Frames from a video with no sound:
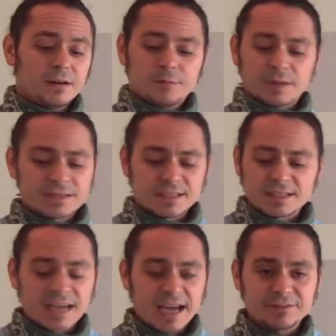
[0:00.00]
but it
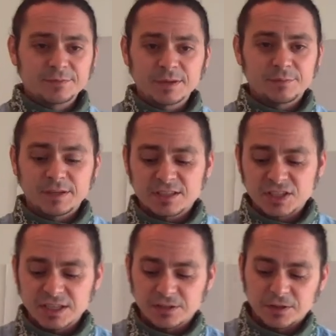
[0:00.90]
doesn't have to be a big
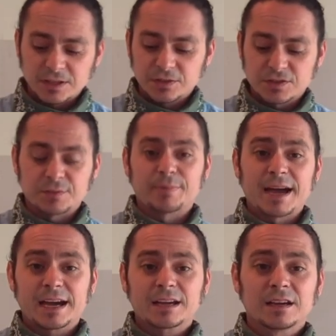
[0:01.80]
sheet. You can use the
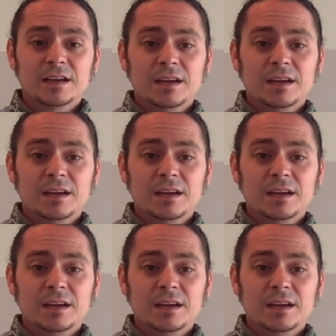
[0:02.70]
back